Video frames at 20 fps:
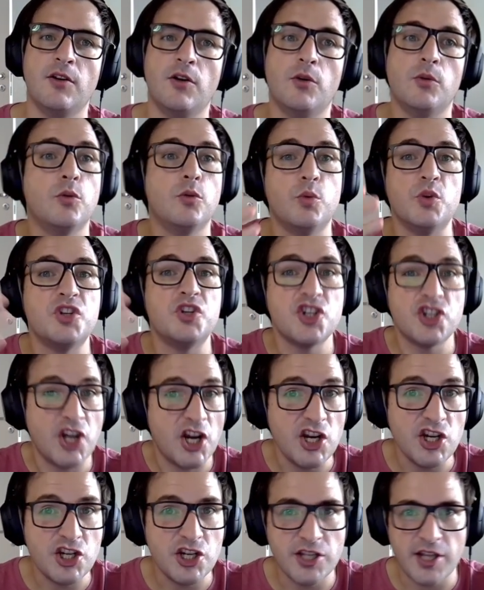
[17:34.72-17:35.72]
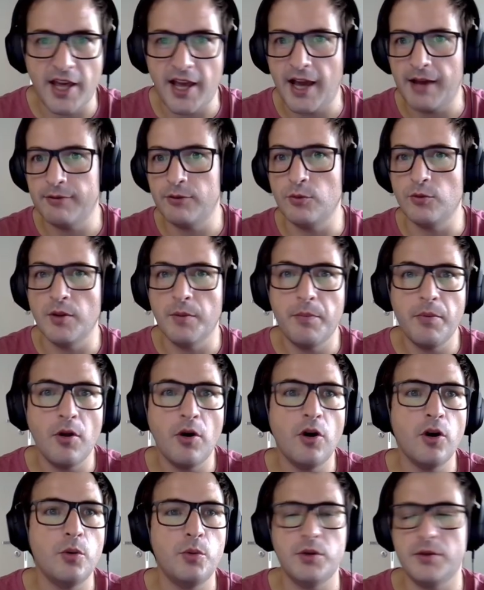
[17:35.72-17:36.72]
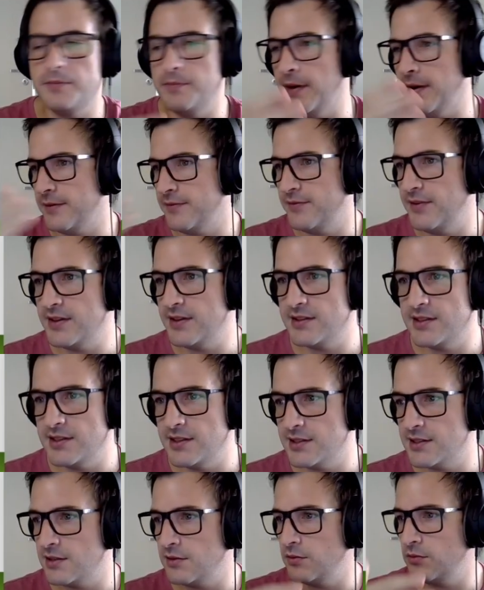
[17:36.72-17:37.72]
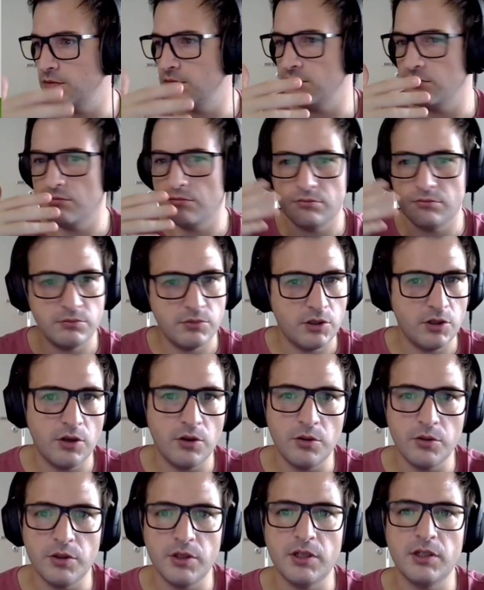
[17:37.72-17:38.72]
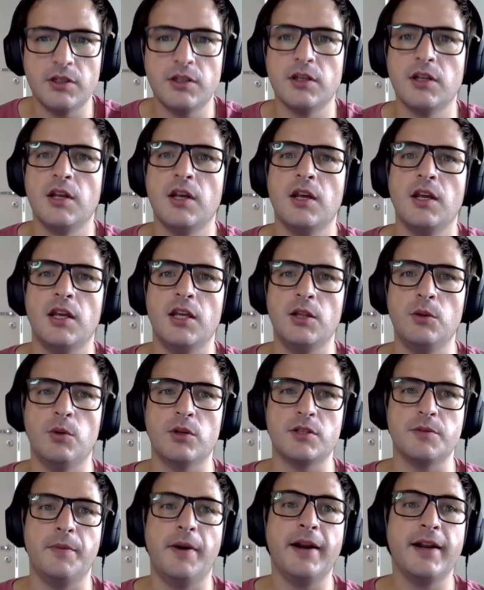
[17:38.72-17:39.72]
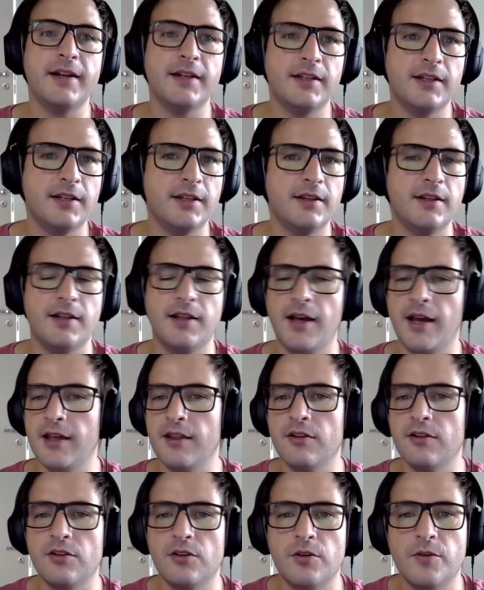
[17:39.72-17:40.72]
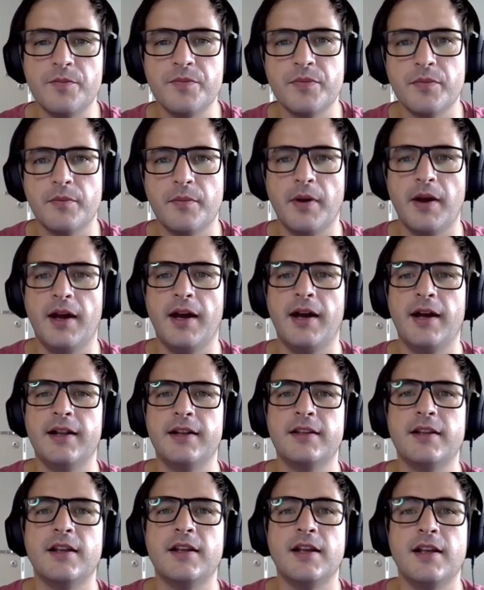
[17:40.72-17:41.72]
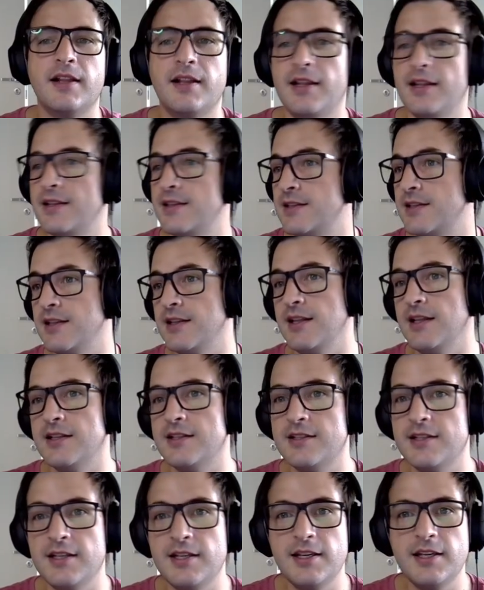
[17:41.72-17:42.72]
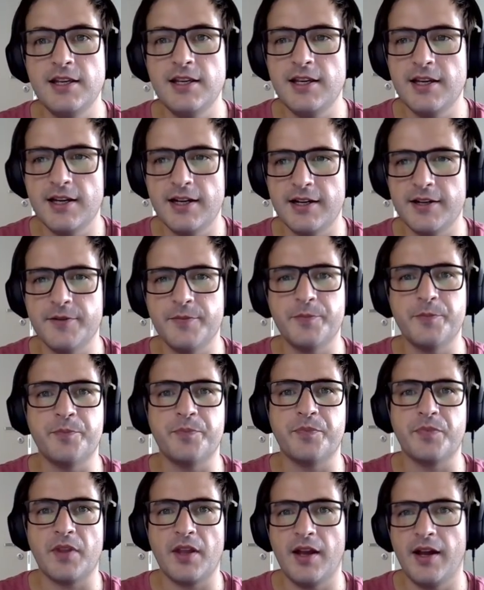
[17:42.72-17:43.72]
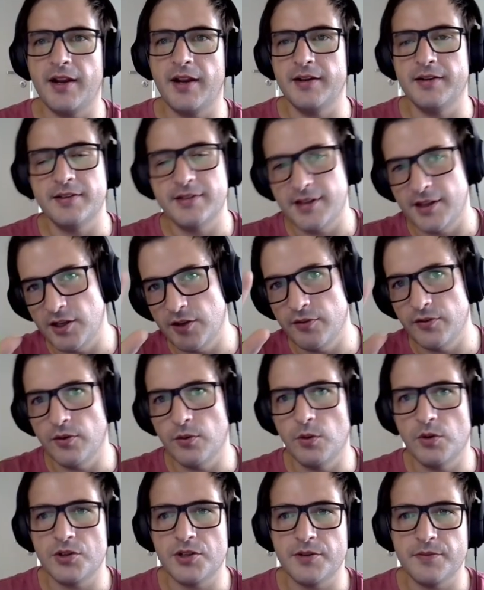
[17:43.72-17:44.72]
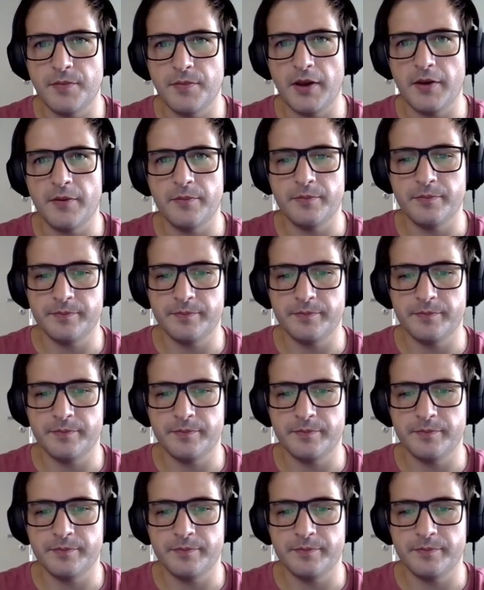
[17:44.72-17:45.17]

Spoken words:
which changes I had to deploy, with bug fixes, how it was marketed. I don't know, but let's see, and thank you for watching. Bye.